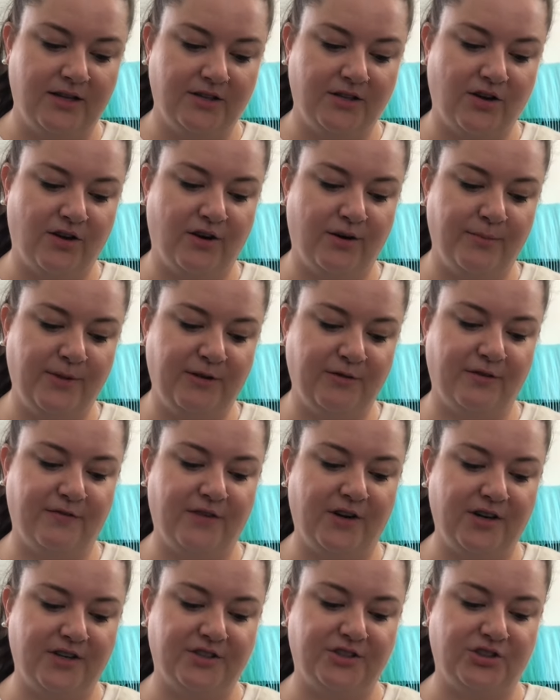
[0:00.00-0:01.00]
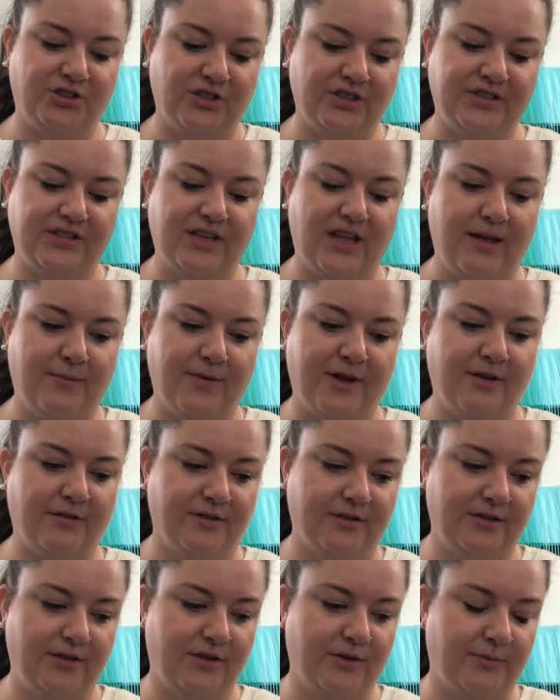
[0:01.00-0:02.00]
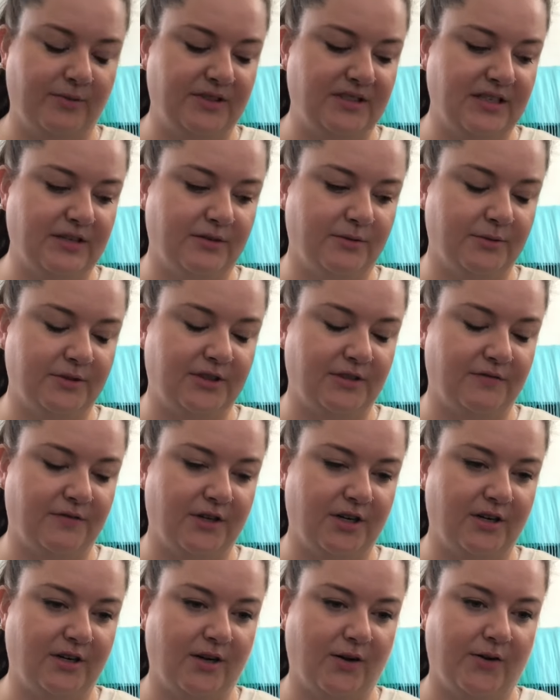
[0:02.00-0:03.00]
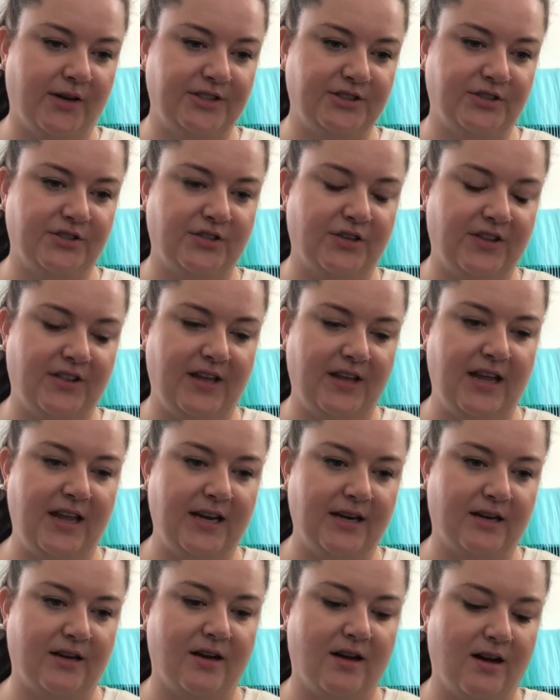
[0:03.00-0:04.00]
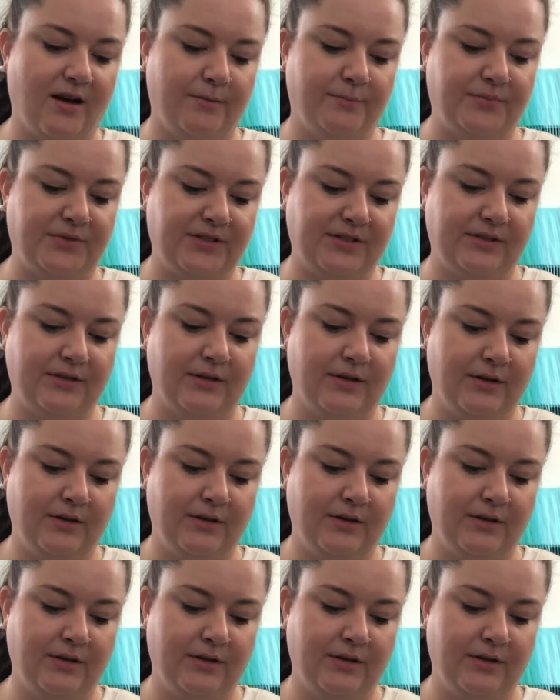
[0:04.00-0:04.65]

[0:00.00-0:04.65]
The Hermit Reverse just came out. You could be dealing with the Virgo. I just saw the Eight of Cups.